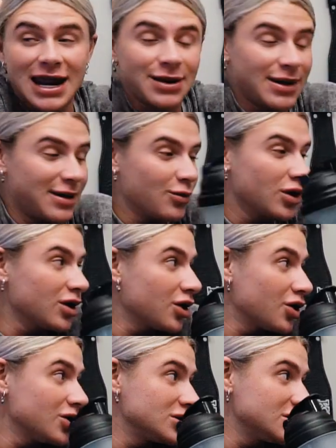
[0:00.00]
Anyway, we're going to
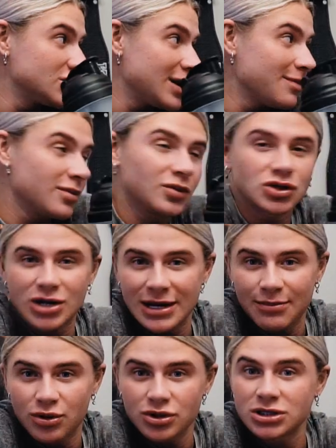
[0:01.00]
go to the gym. We're
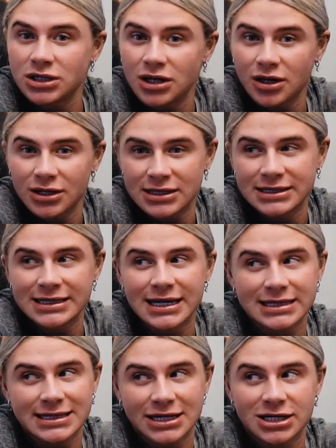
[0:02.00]
training push. You're not going to see
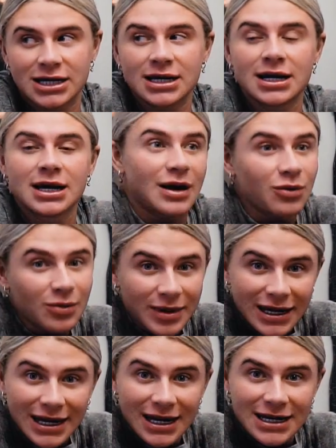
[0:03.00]
that session. That will
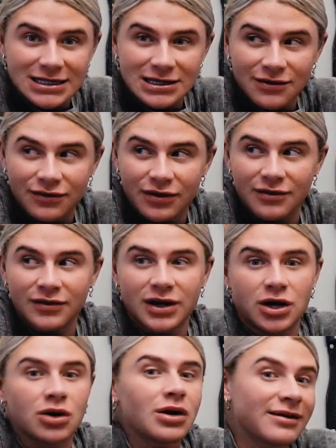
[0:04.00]
be in a different
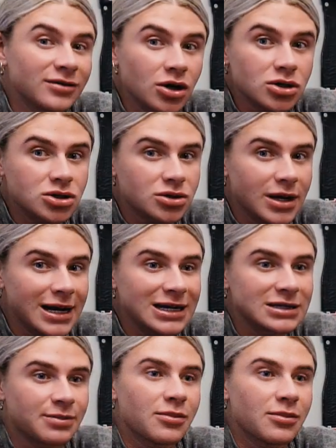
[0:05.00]
video. I've not trained